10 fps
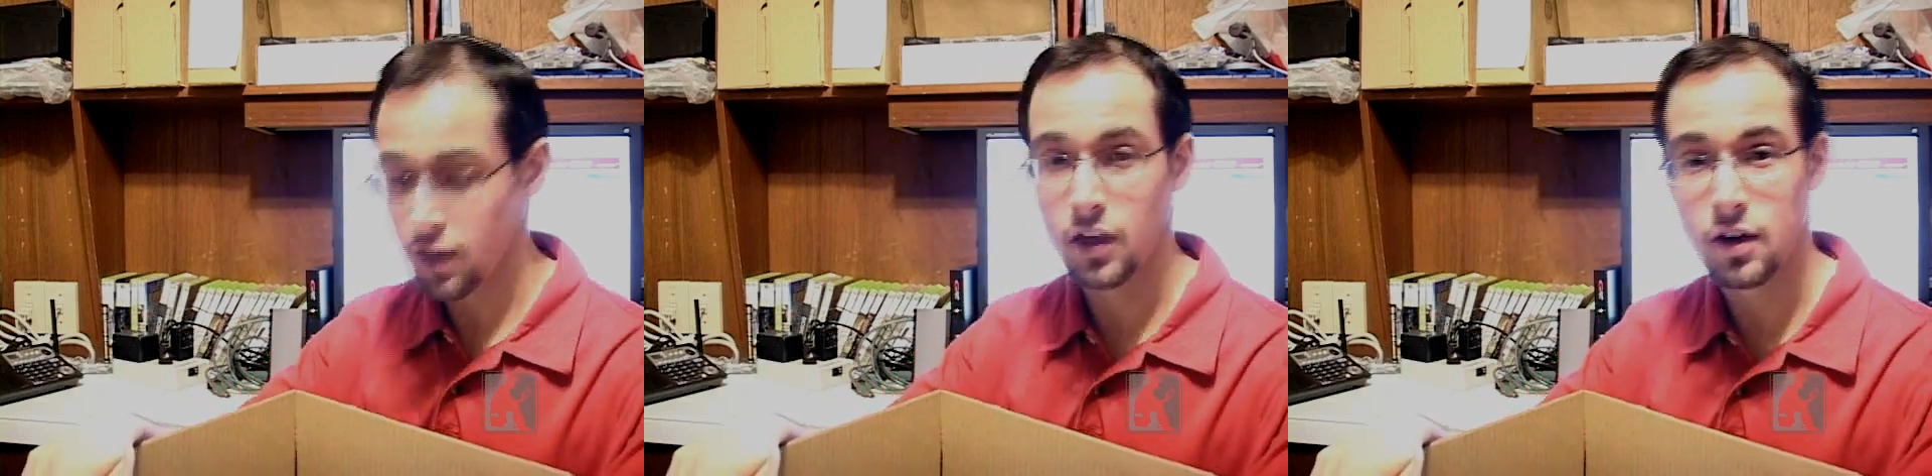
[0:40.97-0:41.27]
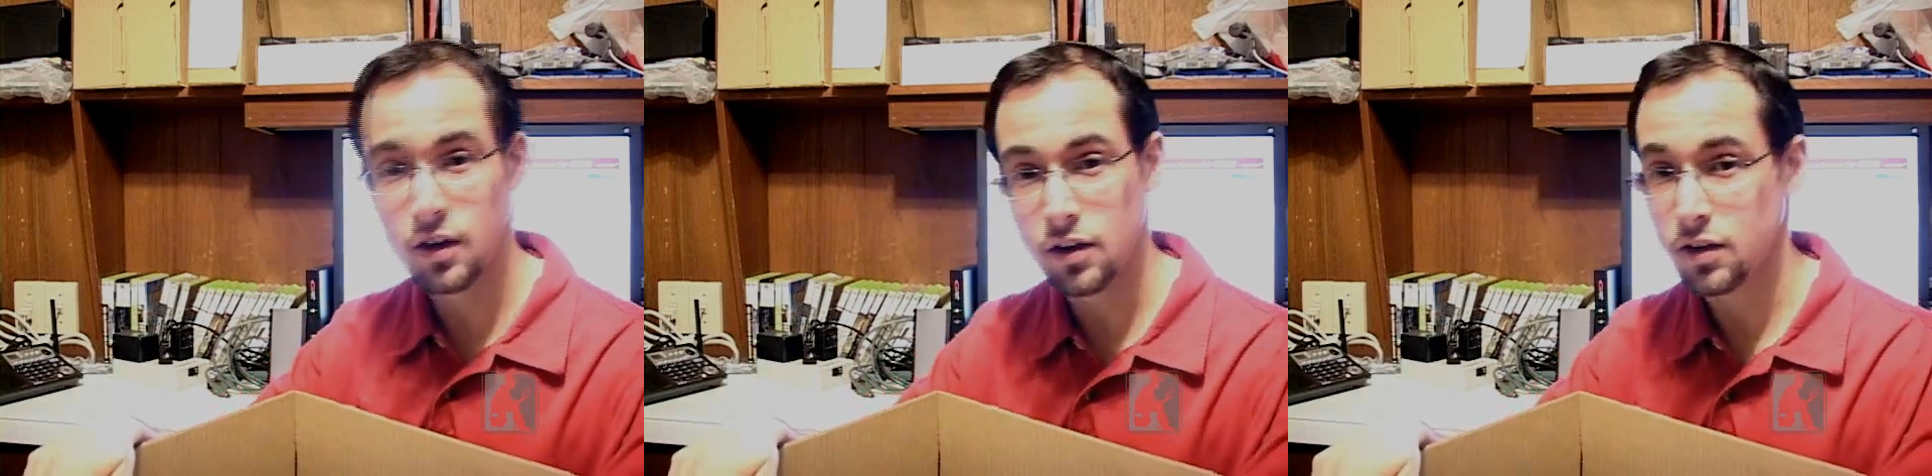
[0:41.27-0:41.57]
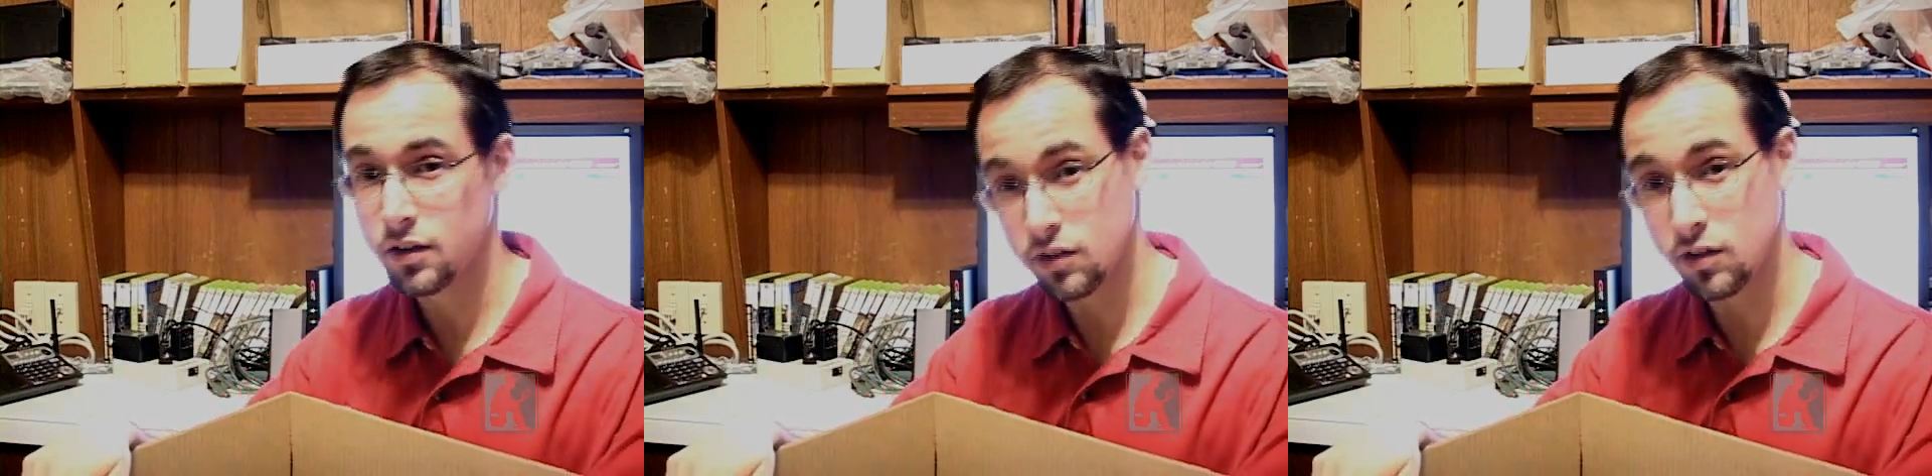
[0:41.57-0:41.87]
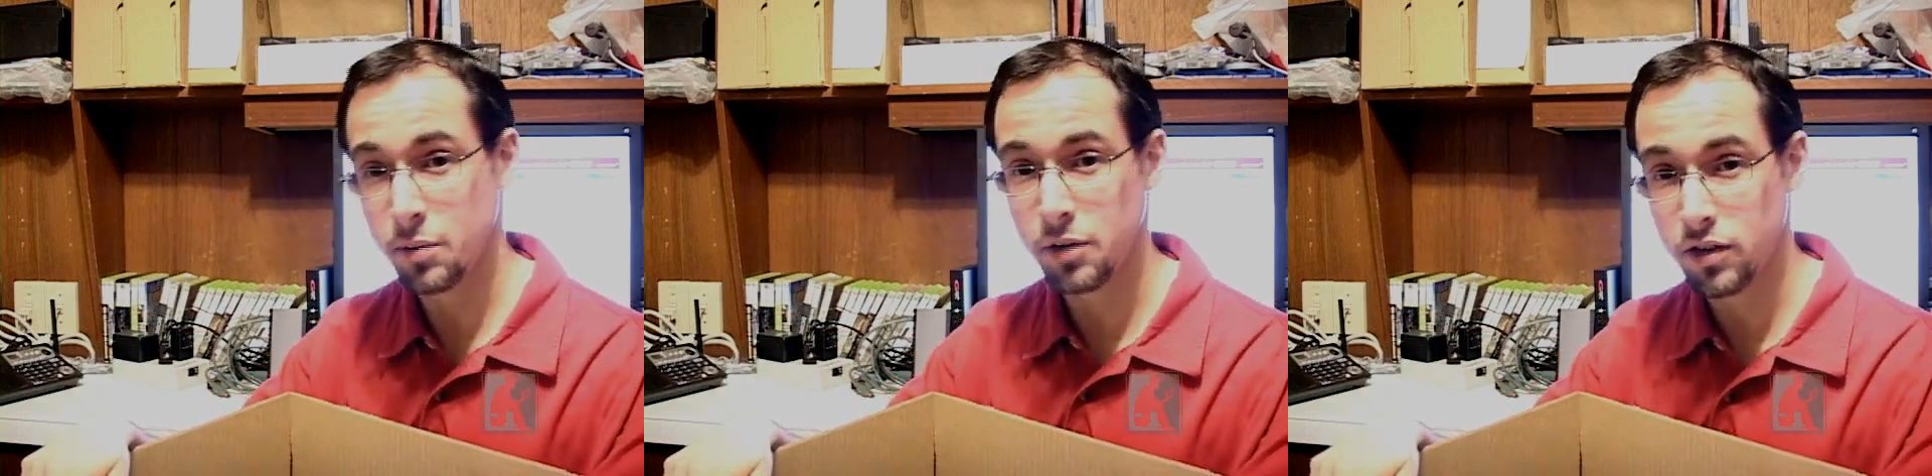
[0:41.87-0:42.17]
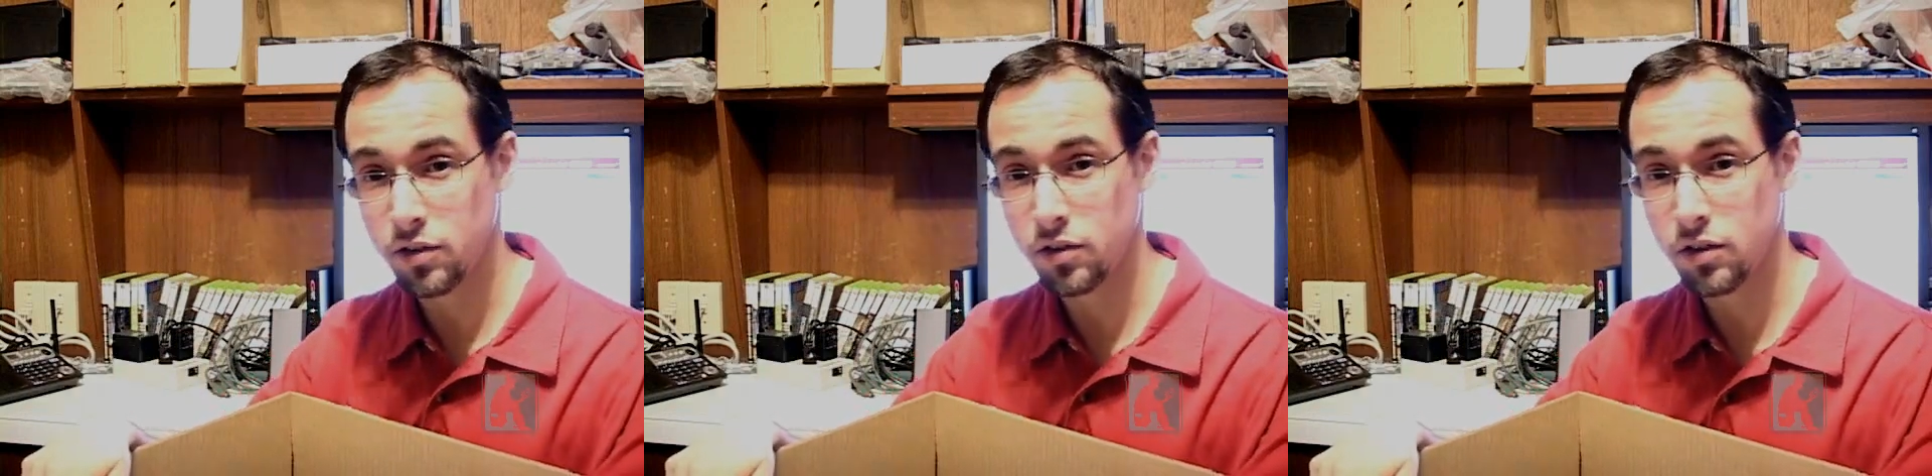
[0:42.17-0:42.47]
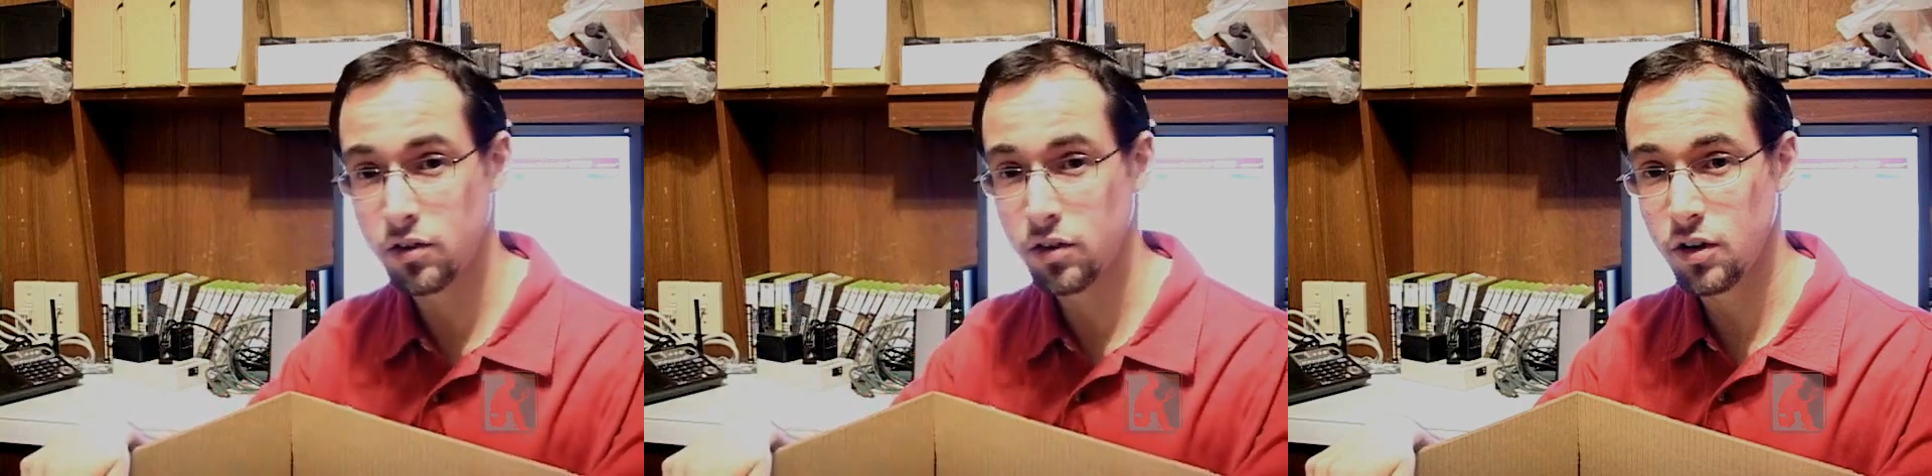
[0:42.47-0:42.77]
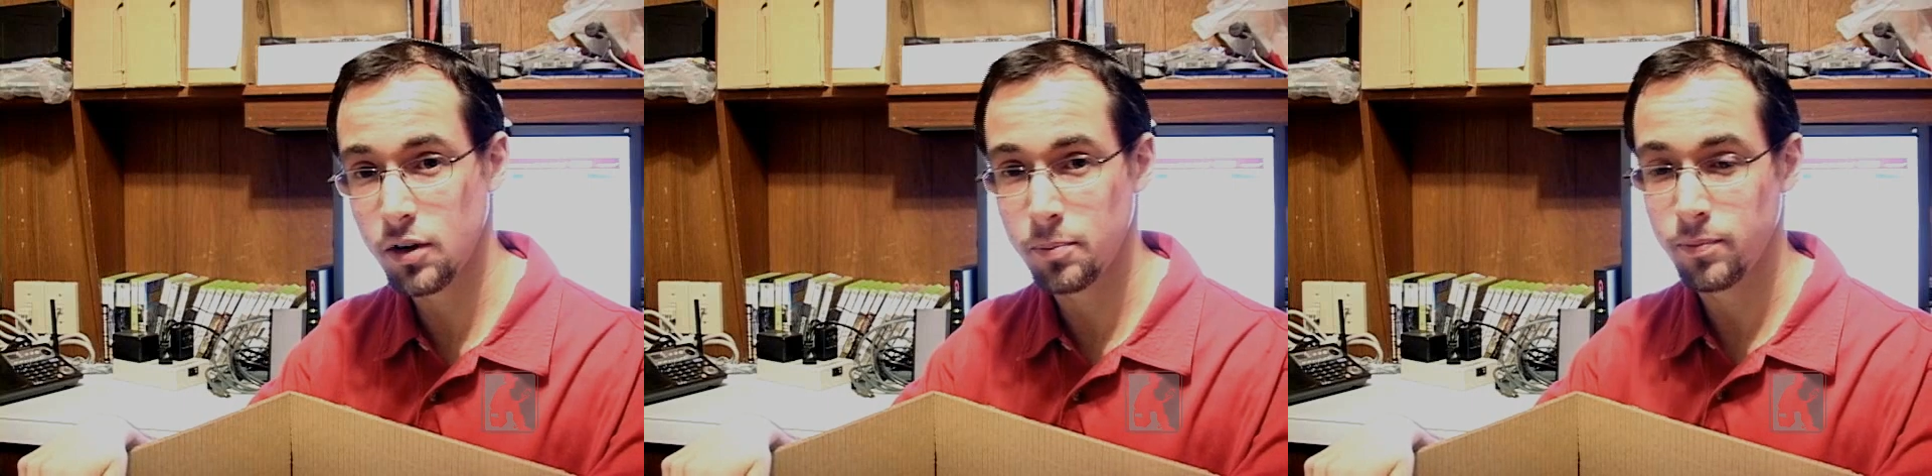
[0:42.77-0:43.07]
And it's time to get this thing
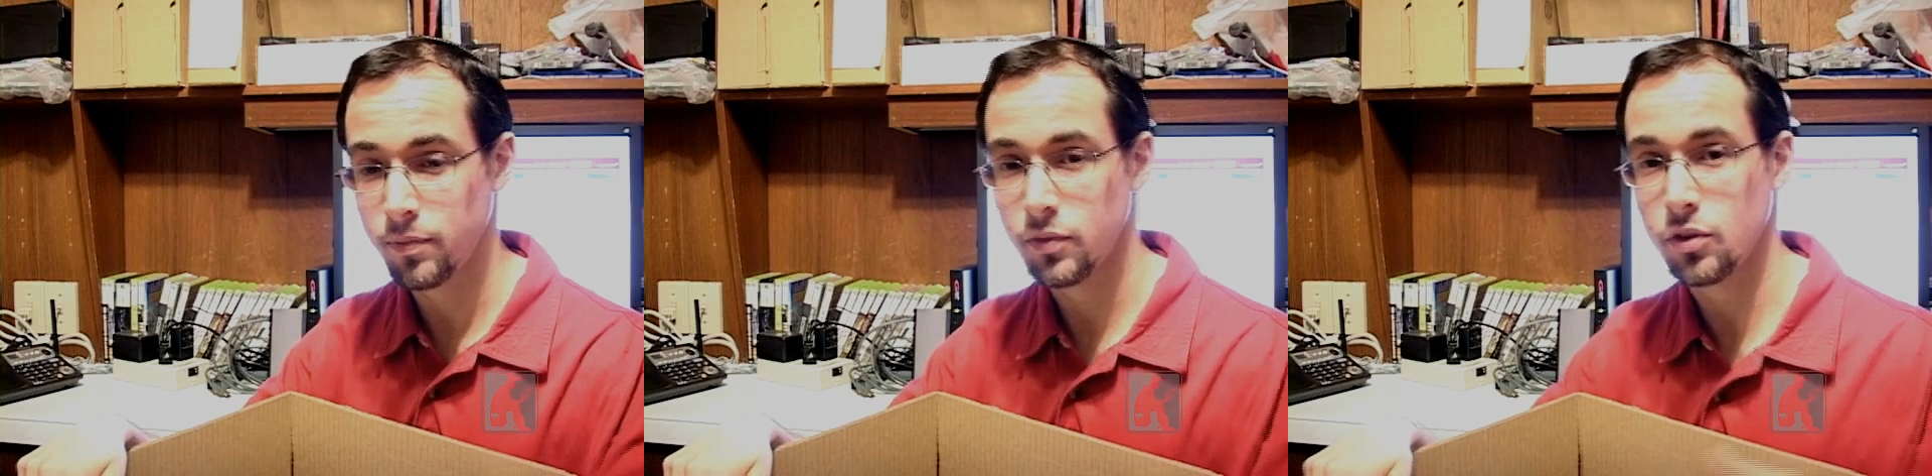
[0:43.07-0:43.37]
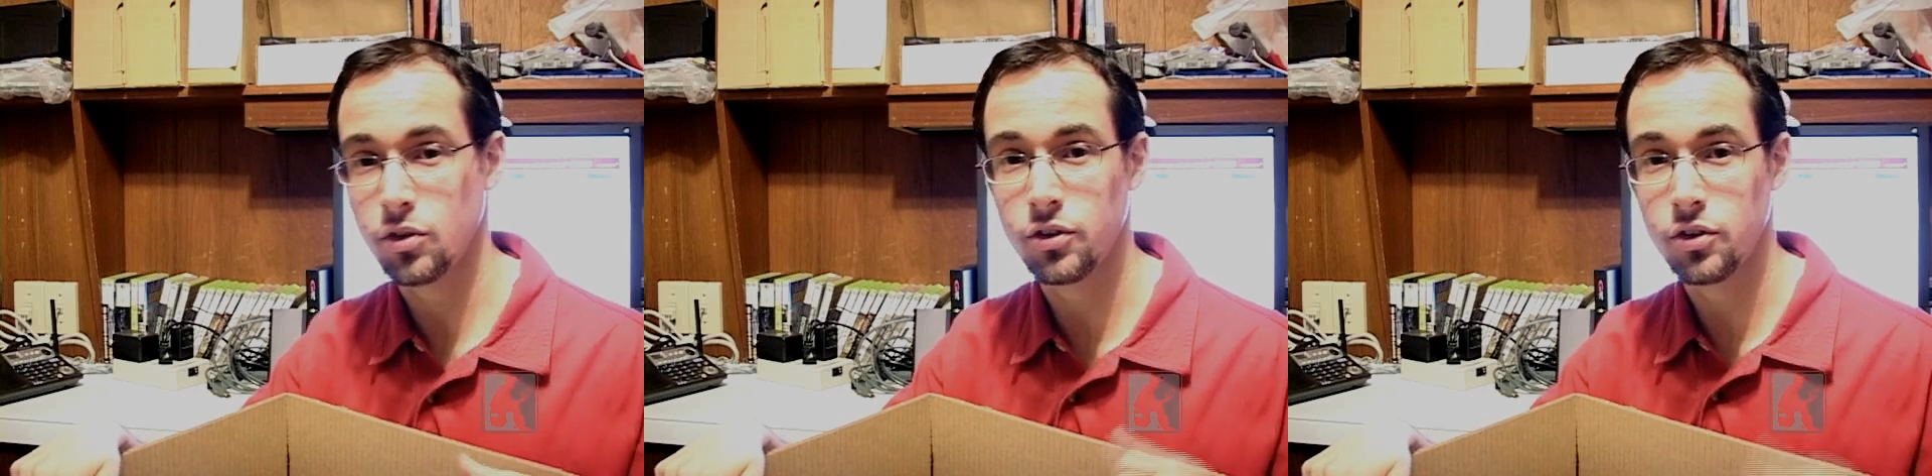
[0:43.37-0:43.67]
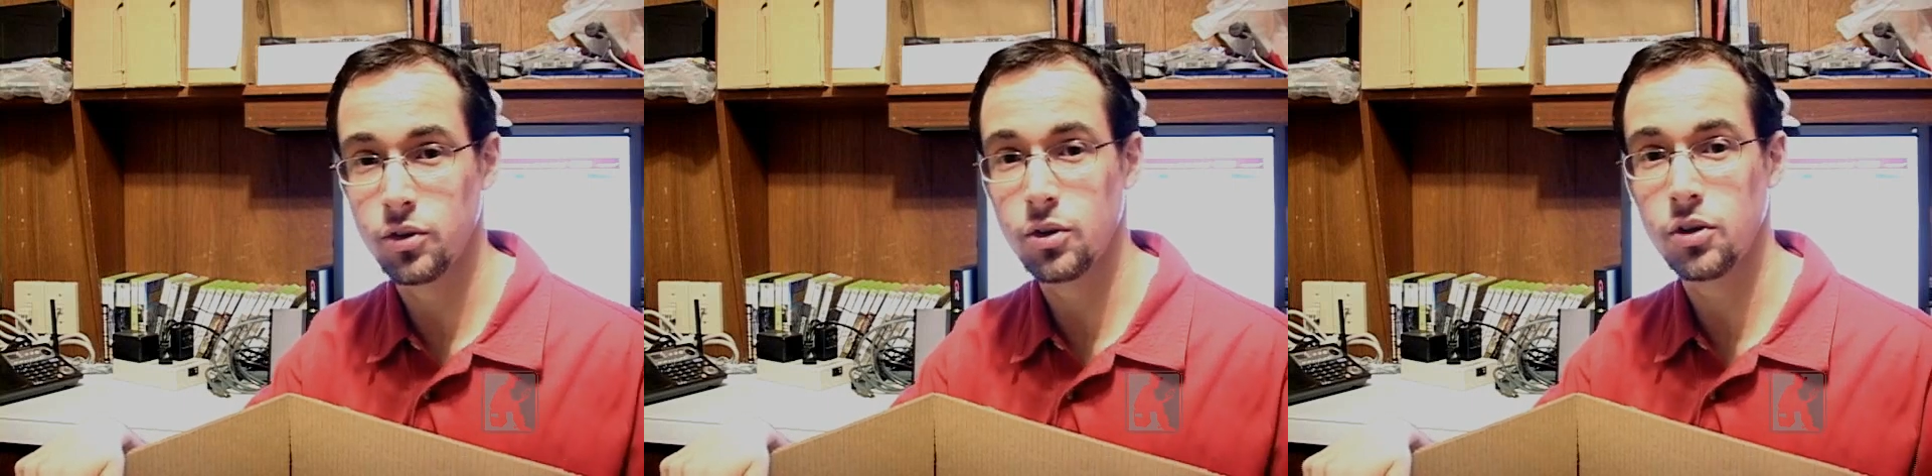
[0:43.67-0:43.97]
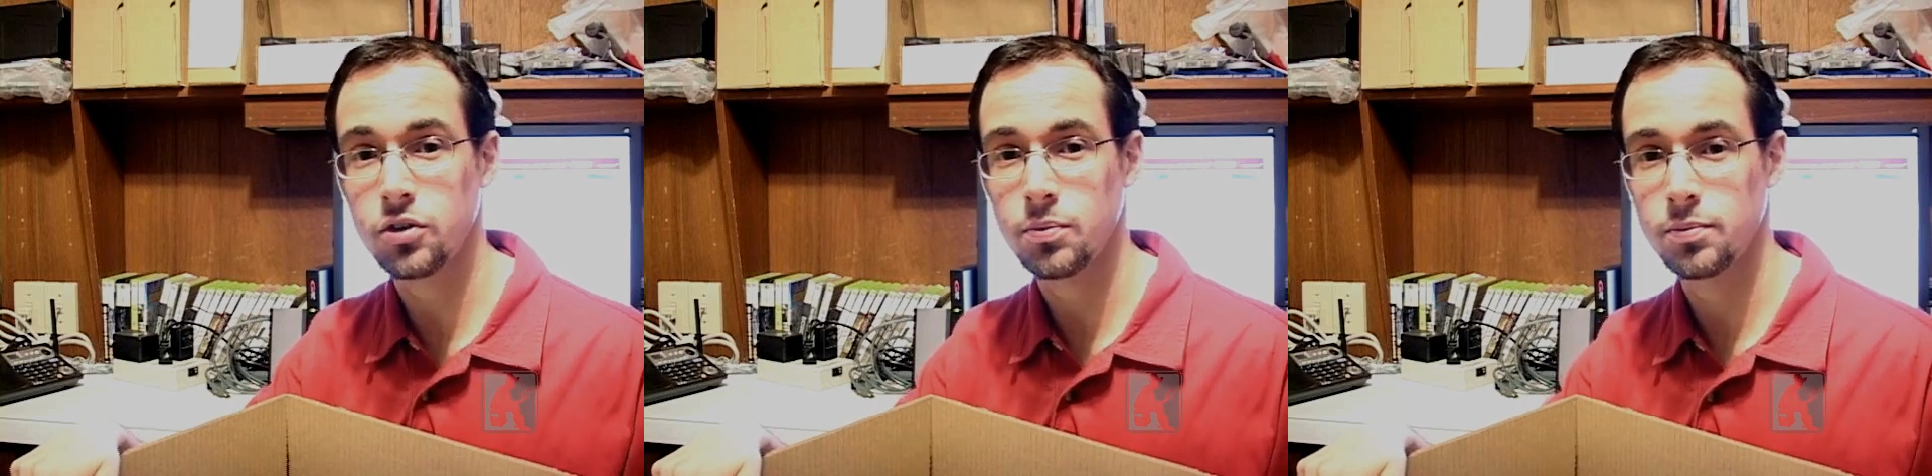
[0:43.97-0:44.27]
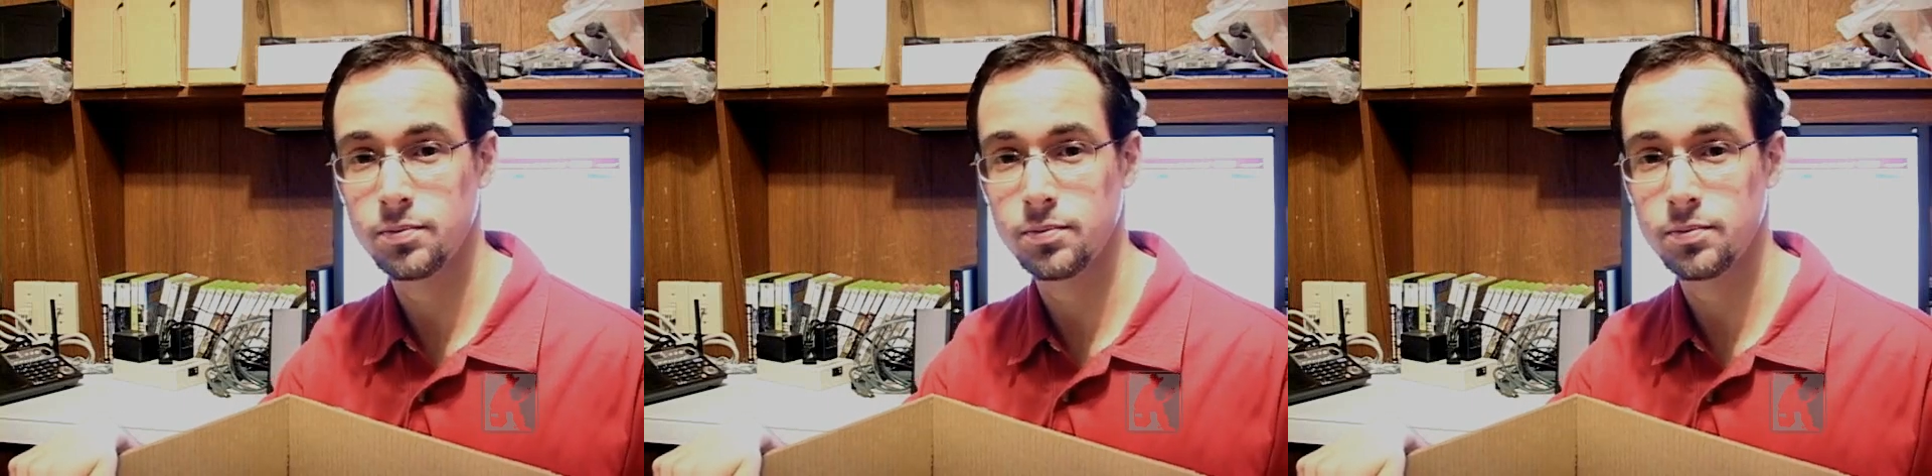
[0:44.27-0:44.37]
set up. So let's do this.